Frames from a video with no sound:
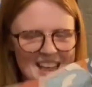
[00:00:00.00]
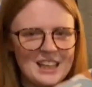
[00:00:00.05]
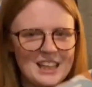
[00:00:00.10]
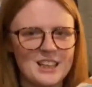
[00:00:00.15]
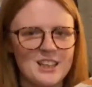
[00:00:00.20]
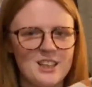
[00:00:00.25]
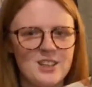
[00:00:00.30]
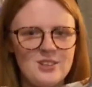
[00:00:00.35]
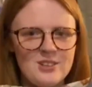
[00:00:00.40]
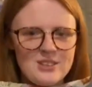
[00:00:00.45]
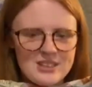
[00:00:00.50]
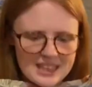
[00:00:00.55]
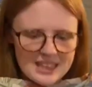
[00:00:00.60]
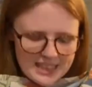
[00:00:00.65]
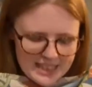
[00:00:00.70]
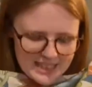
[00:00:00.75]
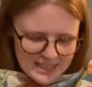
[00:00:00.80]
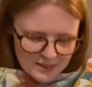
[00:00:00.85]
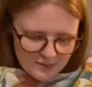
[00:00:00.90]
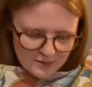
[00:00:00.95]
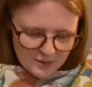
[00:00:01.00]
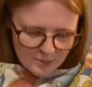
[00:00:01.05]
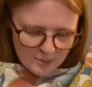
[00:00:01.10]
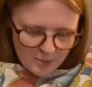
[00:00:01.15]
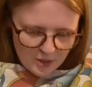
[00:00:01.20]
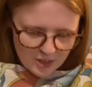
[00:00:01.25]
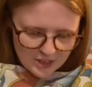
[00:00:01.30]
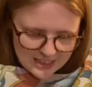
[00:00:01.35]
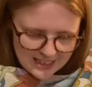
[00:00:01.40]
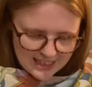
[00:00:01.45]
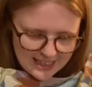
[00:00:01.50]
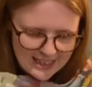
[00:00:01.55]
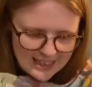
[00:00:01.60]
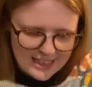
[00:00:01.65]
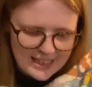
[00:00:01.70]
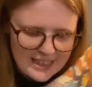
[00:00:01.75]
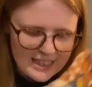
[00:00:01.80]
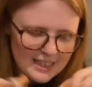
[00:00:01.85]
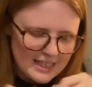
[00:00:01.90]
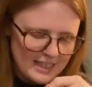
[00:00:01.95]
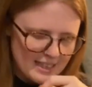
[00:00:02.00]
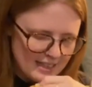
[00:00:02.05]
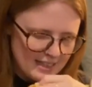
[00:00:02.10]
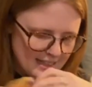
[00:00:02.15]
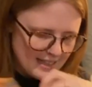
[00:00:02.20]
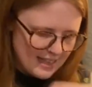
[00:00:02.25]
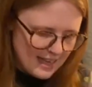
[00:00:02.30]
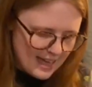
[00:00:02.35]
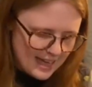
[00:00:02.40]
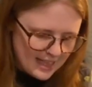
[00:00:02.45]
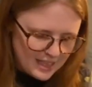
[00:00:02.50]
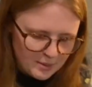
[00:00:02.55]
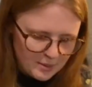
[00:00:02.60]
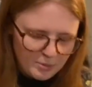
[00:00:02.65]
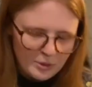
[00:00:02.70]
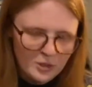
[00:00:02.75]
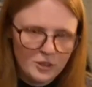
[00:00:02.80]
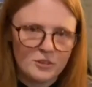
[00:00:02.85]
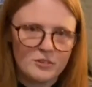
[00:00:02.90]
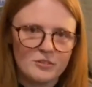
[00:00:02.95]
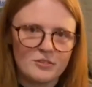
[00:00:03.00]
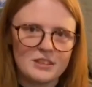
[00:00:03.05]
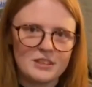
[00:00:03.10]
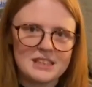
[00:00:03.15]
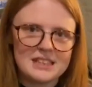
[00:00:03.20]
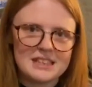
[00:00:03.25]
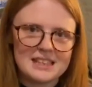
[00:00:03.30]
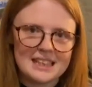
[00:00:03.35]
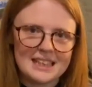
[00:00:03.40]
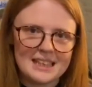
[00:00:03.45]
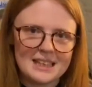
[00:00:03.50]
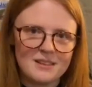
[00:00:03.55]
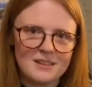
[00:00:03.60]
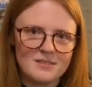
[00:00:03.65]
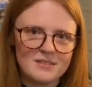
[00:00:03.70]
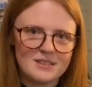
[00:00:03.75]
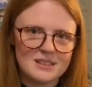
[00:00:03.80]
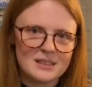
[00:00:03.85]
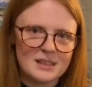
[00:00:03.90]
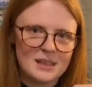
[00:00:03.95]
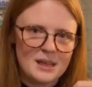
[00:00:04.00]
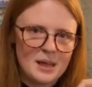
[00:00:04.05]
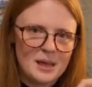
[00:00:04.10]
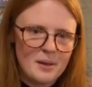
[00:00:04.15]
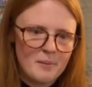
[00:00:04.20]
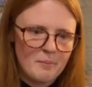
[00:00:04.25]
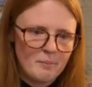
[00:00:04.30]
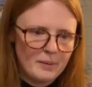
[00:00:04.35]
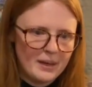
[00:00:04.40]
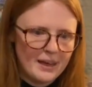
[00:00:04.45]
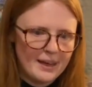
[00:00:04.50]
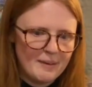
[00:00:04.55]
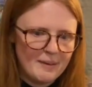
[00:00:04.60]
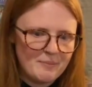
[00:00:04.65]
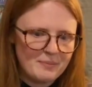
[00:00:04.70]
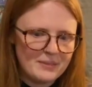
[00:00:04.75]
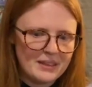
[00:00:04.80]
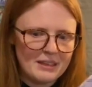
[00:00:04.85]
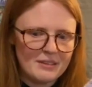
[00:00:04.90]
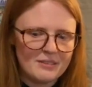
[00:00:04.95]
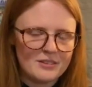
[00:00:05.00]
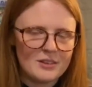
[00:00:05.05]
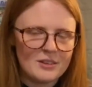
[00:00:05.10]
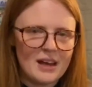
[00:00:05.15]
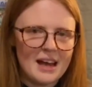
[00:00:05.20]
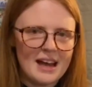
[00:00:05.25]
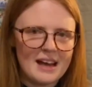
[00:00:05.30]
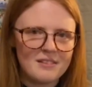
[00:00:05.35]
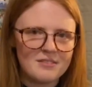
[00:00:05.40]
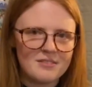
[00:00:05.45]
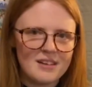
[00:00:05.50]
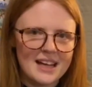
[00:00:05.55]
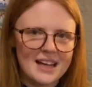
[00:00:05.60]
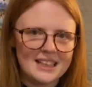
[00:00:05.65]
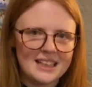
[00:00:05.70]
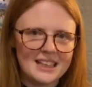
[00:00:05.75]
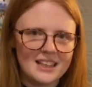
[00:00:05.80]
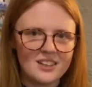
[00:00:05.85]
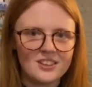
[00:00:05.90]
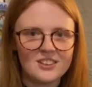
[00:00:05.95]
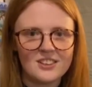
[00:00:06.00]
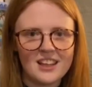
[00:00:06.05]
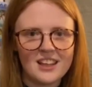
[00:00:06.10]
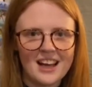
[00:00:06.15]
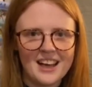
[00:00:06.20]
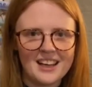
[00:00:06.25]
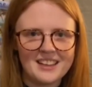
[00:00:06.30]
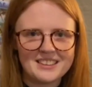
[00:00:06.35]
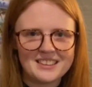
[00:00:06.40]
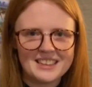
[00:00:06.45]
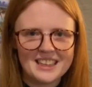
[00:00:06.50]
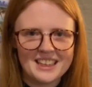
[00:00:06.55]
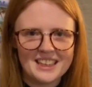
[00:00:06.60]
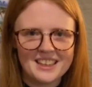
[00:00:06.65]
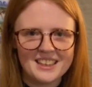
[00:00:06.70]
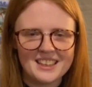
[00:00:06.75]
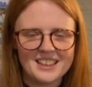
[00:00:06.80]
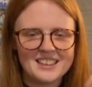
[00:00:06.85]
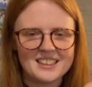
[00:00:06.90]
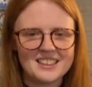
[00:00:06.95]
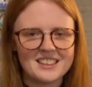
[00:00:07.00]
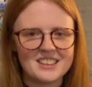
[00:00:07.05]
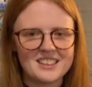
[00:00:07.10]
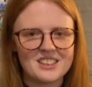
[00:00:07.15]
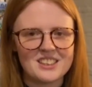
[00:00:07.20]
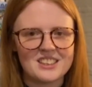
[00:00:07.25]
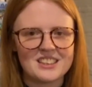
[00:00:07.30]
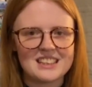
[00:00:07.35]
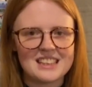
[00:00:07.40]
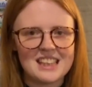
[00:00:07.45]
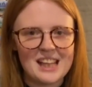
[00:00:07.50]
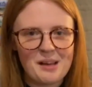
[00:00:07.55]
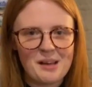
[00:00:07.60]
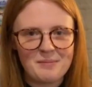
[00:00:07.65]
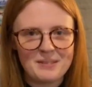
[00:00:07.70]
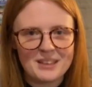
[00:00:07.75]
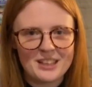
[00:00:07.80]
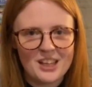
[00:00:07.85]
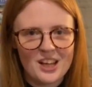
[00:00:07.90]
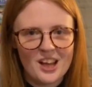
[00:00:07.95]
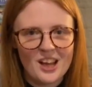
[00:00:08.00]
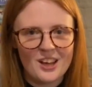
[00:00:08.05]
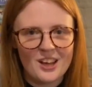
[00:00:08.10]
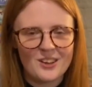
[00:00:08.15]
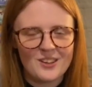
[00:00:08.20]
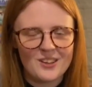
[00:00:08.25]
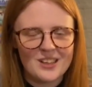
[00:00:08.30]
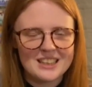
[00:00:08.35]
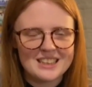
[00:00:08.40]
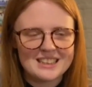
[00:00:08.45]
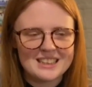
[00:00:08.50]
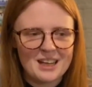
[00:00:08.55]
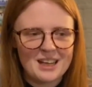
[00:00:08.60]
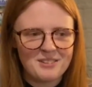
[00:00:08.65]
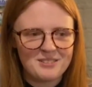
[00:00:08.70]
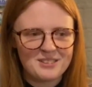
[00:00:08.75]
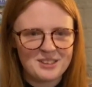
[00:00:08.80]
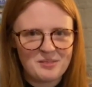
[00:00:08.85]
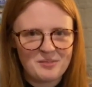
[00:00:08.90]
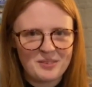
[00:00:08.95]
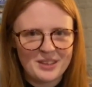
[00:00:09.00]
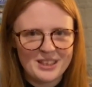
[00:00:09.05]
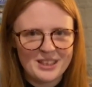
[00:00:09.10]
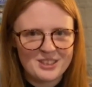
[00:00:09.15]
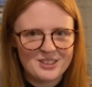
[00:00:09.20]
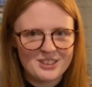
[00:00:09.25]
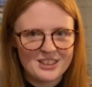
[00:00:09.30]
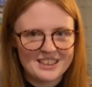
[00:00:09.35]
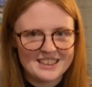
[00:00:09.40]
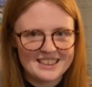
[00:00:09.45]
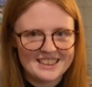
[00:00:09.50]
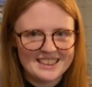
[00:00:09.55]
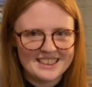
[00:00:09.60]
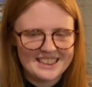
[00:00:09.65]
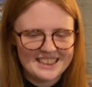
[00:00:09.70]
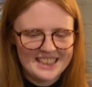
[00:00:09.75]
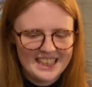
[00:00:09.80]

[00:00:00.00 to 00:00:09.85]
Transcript: using this for the body and the blue for the sleeves. But if you have any other ideas, just let me know. I'd definitely be interested to